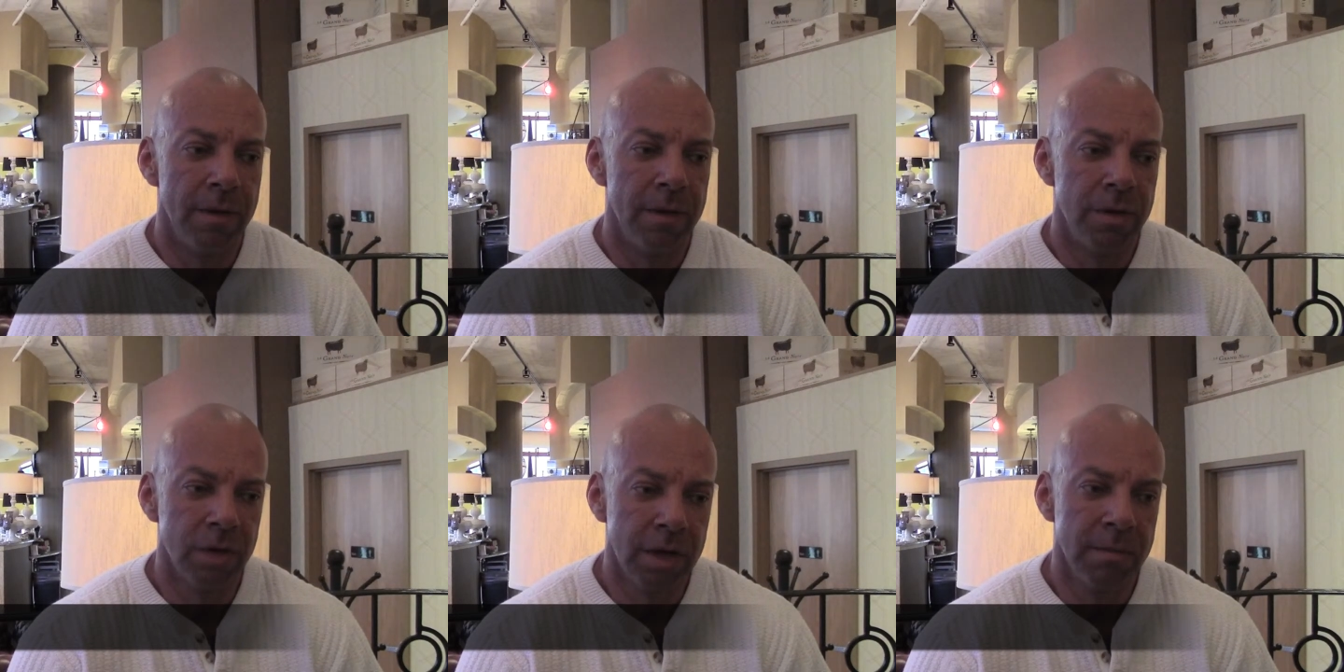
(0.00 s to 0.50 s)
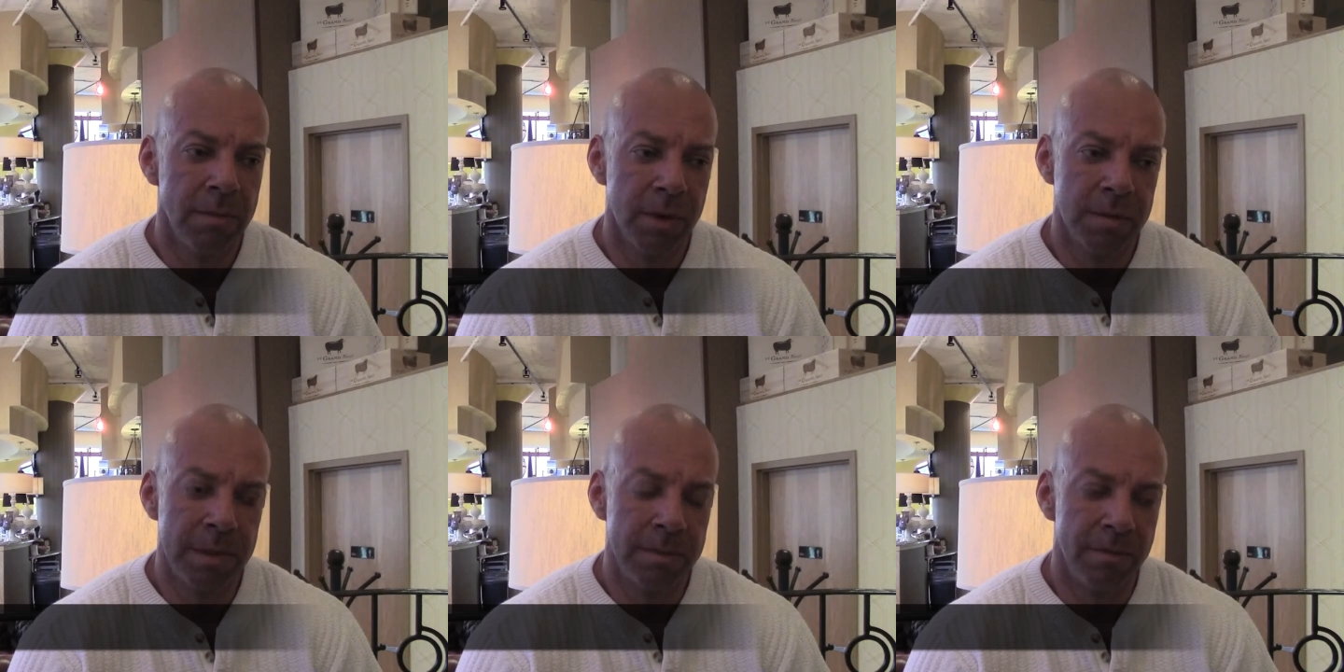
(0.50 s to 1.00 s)
The trick
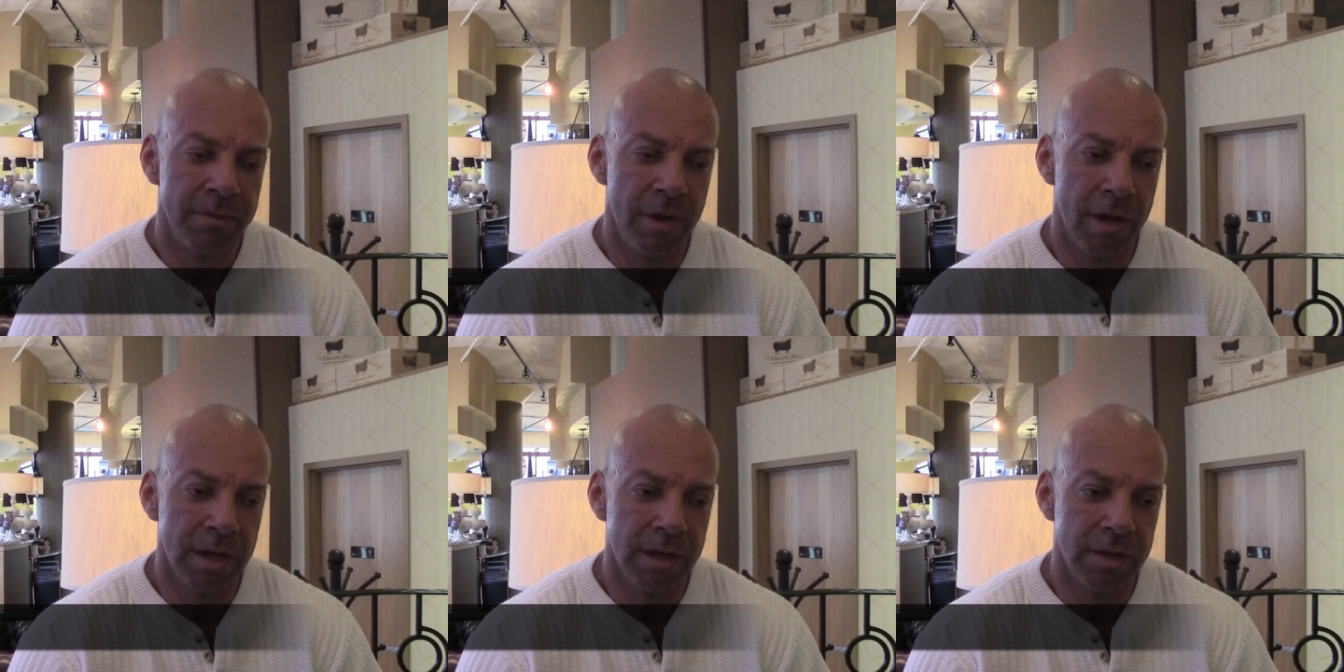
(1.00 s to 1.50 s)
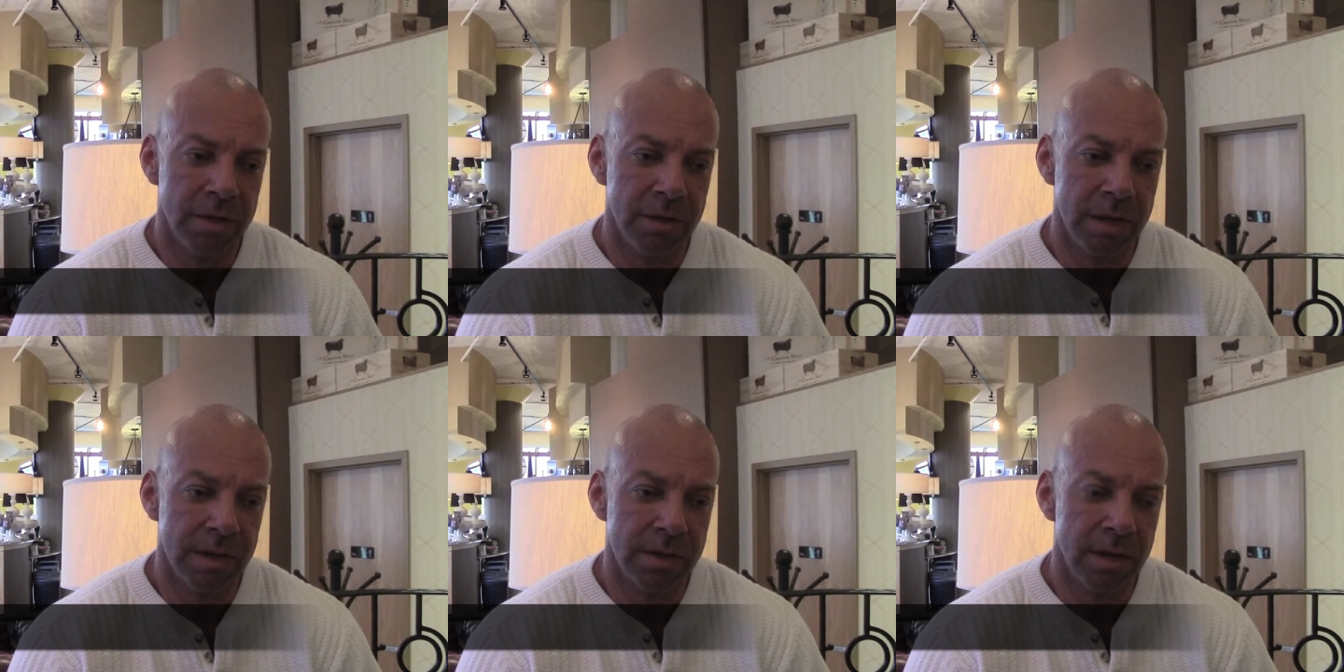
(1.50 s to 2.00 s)
most people fall
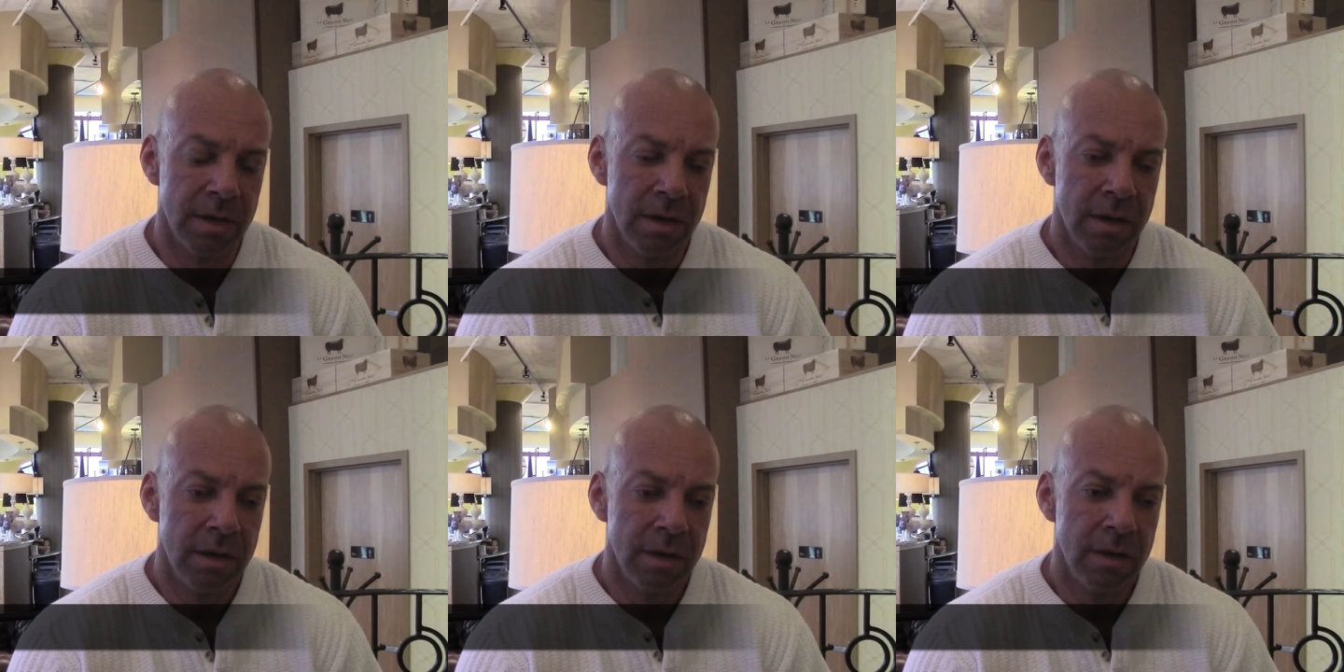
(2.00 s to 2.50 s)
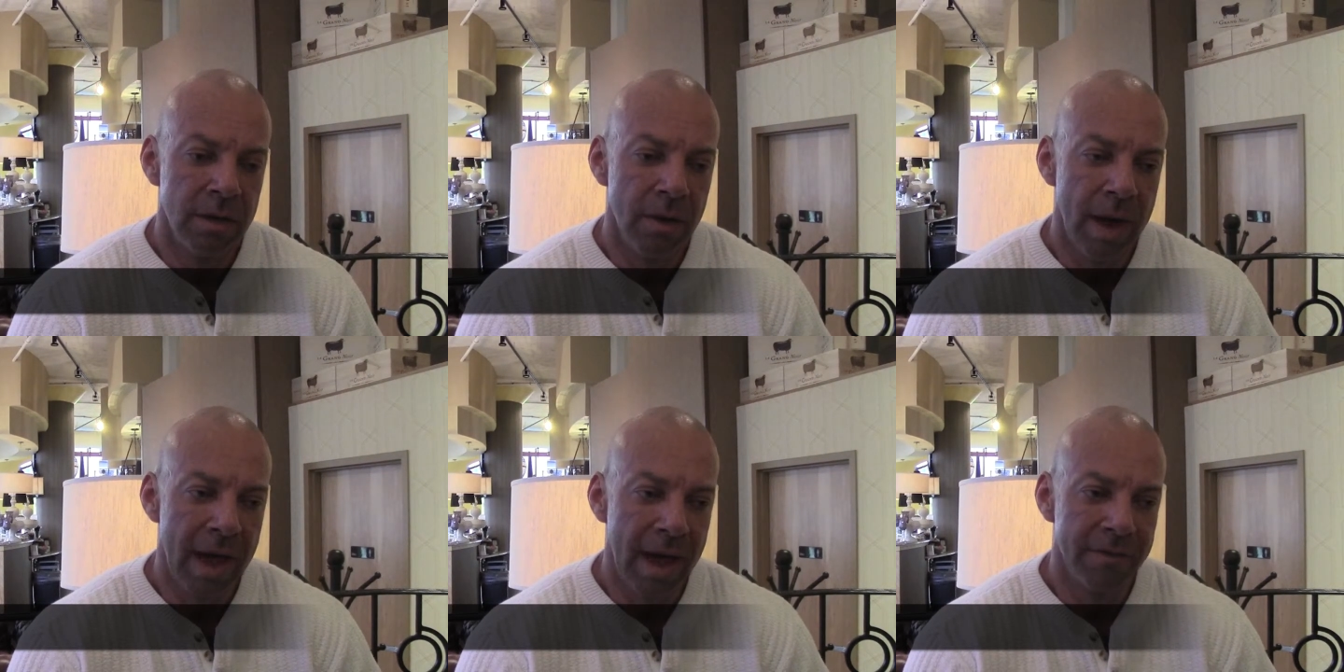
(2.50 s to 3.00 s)
into is you
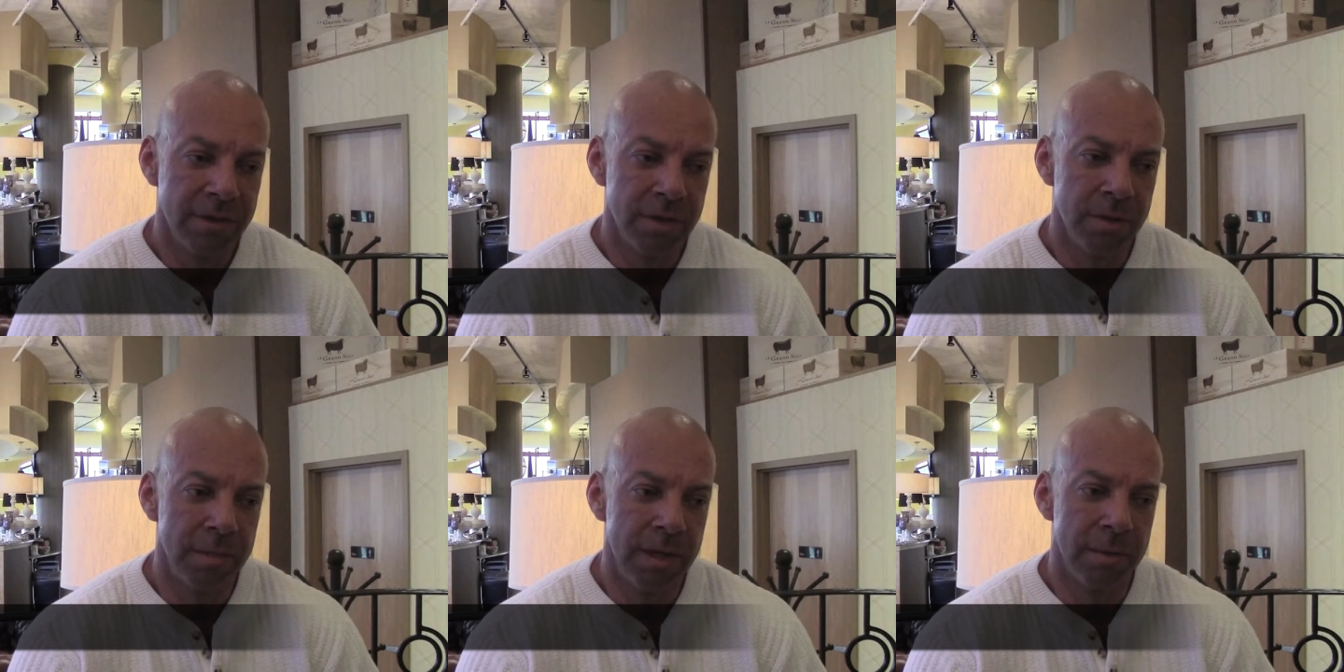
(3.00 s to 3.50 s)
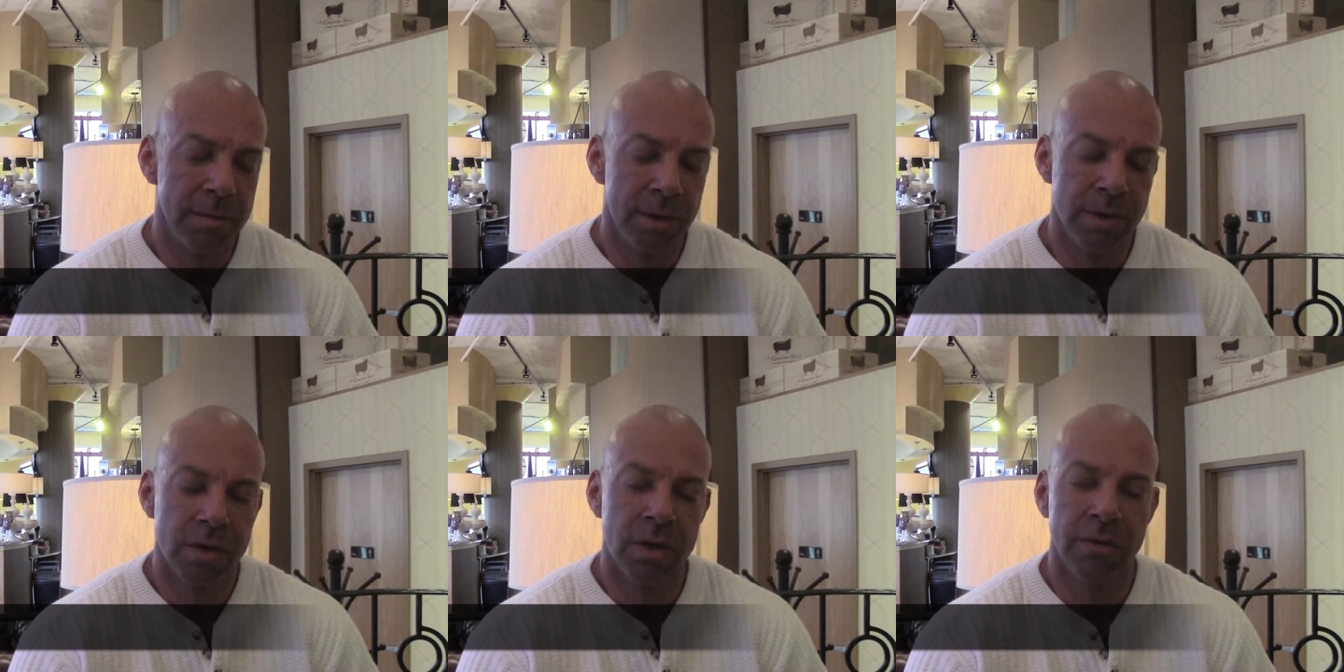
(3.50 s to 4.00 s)
have to be a
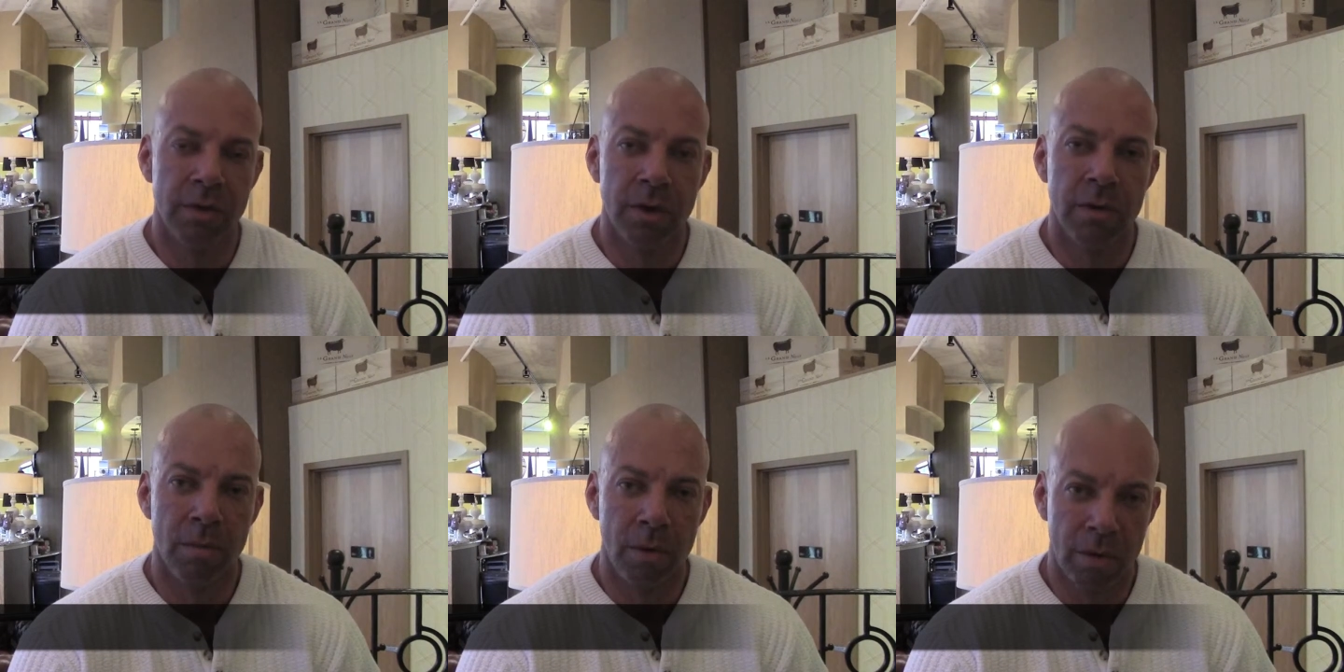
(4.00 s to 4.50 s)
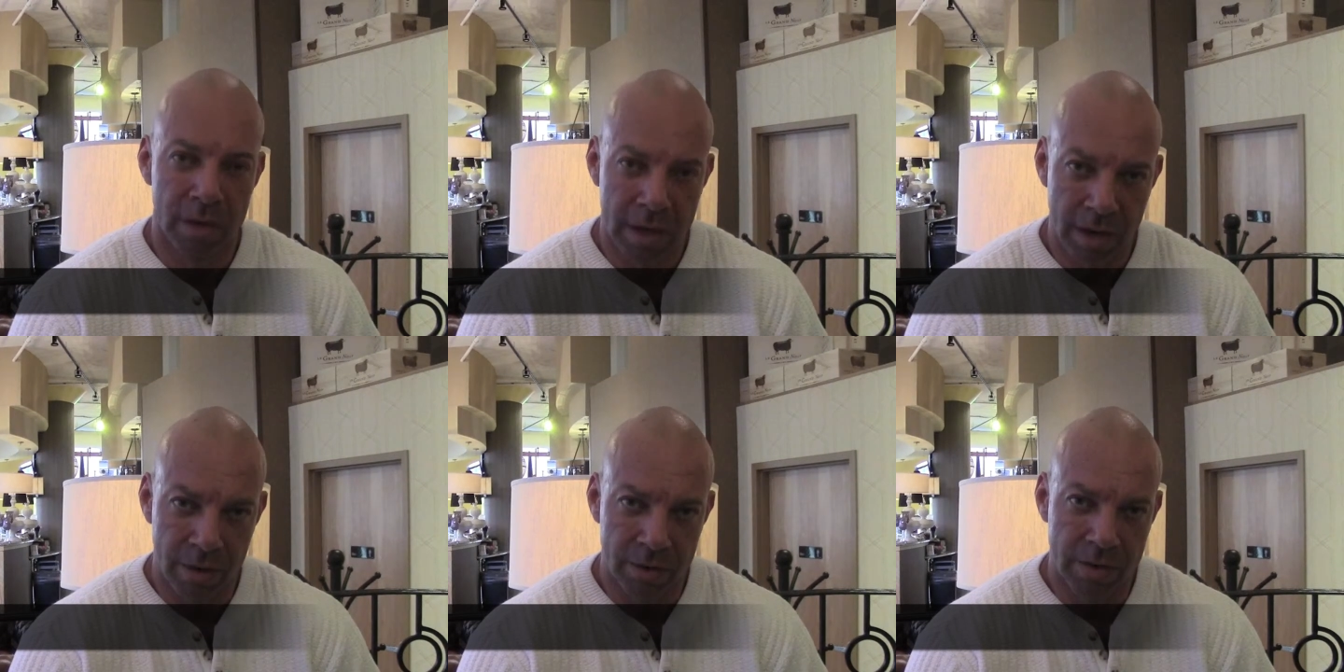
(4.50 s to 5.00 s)
person of good moral
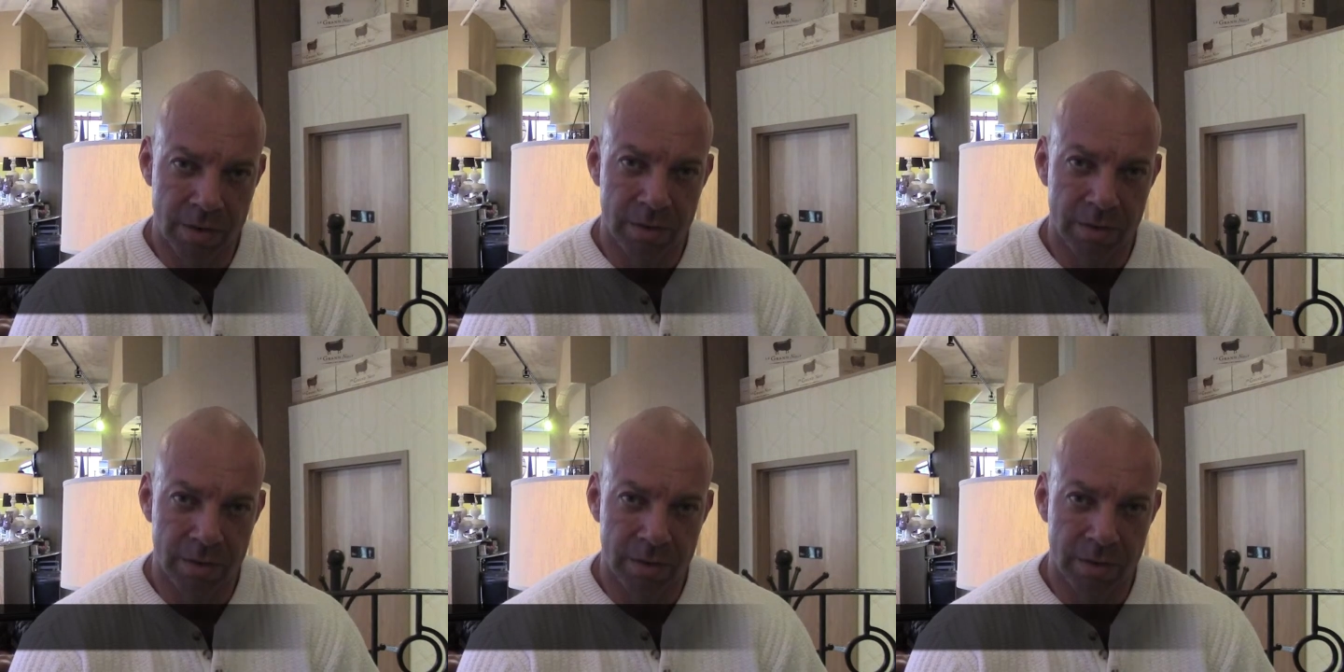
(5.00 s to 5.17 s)
character.